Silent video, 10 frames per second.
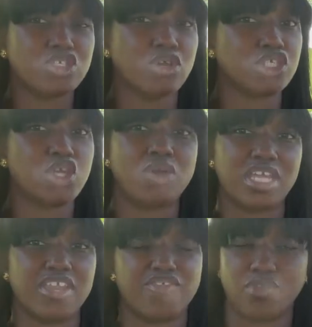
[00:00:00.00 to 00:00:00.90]
So it's
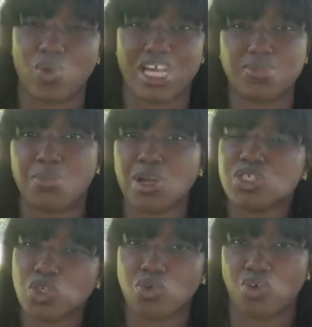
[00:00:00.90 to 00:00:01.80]
totally different. Whereas
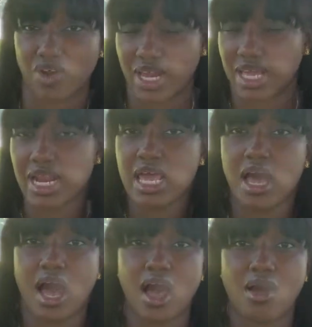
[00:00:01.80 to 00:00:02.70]
personal credit,
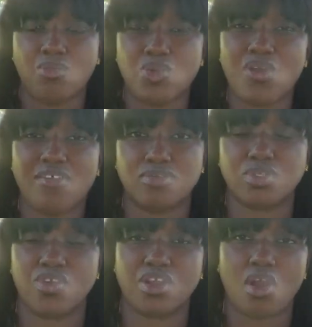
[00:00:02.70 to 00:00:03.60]
when you have
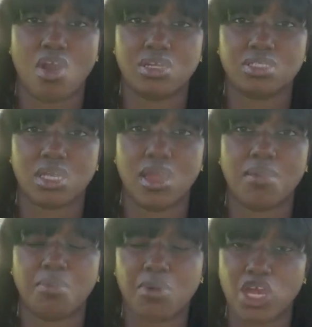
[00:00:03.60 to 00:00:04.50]
those credit cards
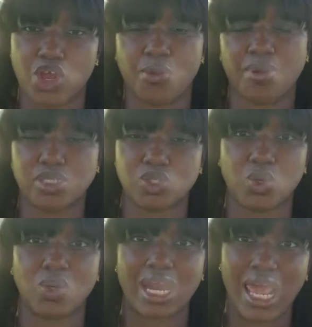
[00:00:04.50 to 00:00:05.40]
in your
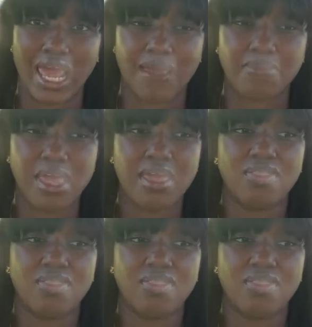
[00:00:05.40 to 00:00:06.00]
personal name,